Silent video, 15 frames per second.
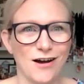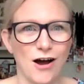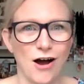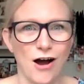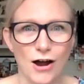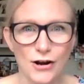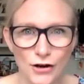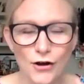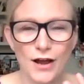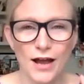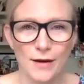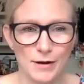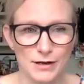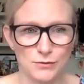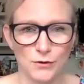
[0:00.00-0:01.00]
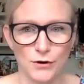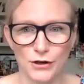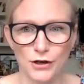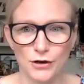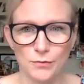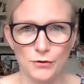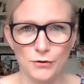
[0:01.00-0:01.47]
I know how much work
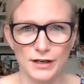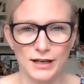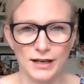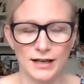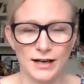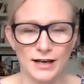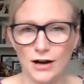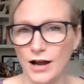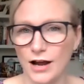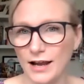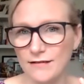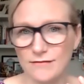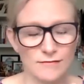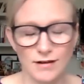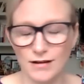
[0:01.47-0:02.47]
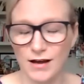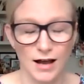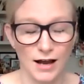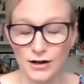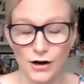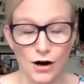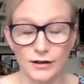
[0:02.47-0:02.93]
you're putting in, and I
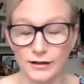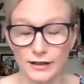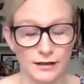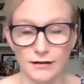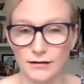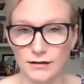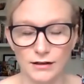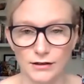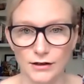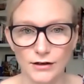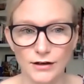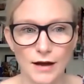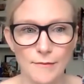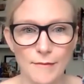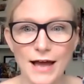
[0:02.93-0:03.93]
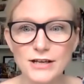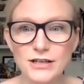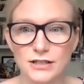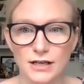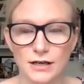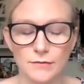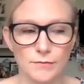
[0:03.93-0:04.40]
could only,
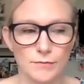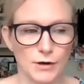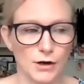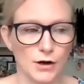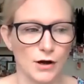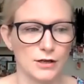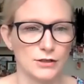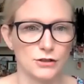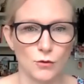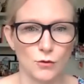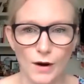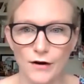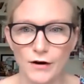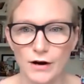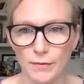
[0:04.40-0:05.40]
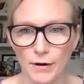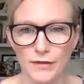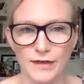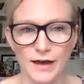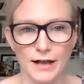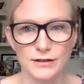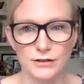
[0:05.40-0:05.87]
imagine it, because you're wearing both
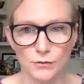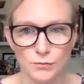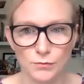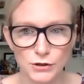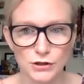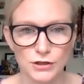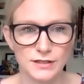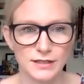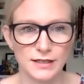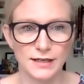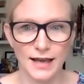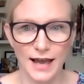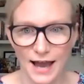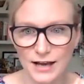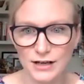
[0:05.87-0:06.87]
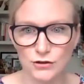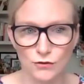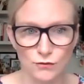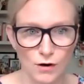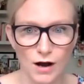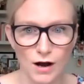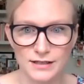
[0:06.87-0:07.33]
hats. You're producing and you're
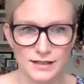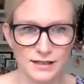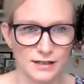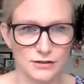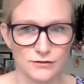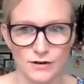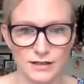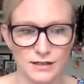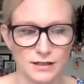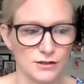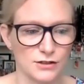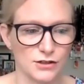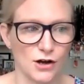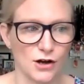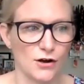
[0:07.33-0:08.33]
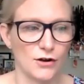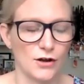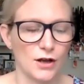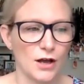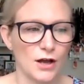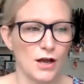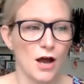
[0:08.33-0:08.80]
writing and directing the show.
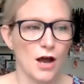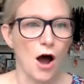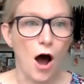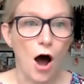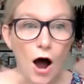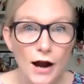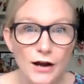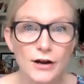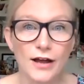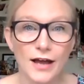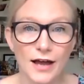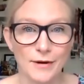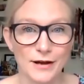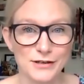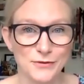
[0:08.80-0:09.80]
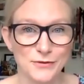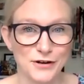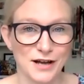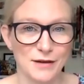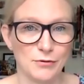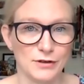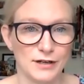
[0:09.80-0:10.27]
I know how much work
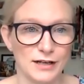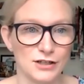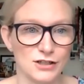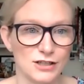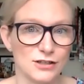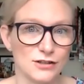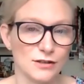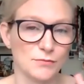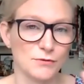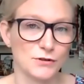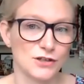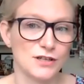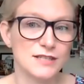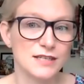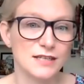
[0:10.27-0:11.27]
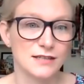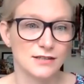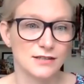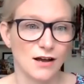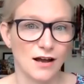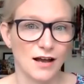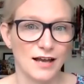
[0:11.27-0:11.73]
I put in just on the producing
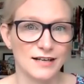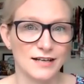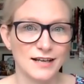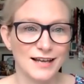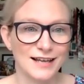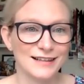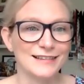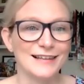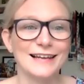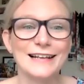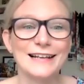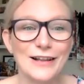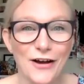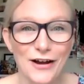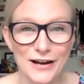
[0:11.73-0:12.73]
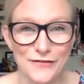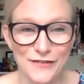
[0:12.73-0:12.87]
side, let alone if I